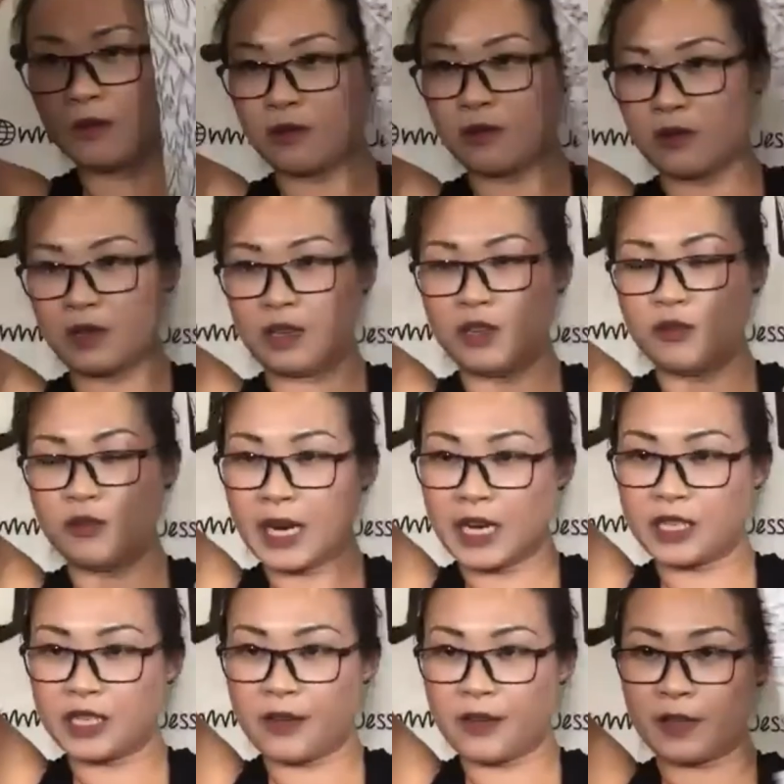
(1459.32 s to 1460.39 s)
you can actually
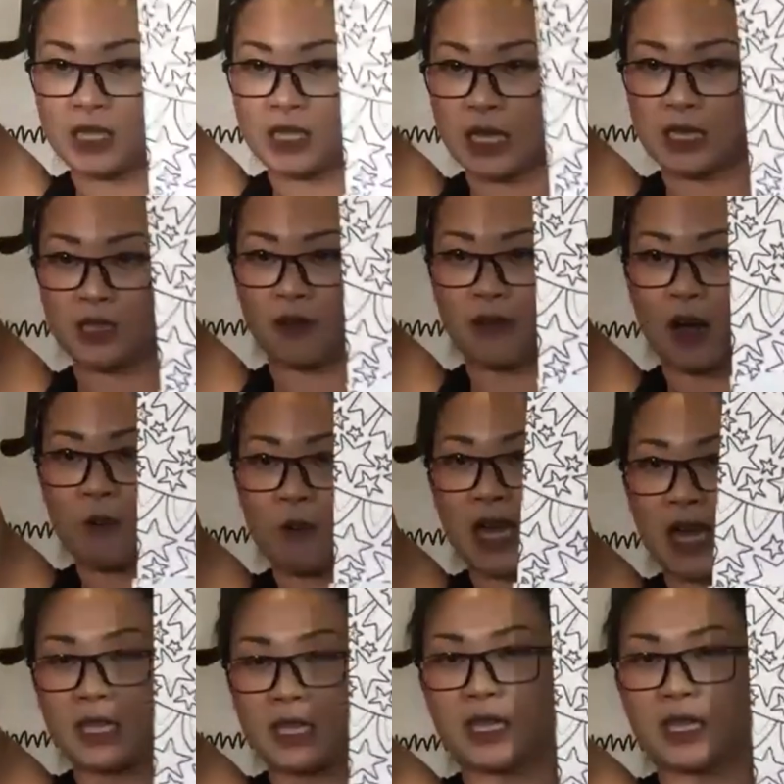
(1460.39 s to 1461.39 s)
fit 6 of our mats in here.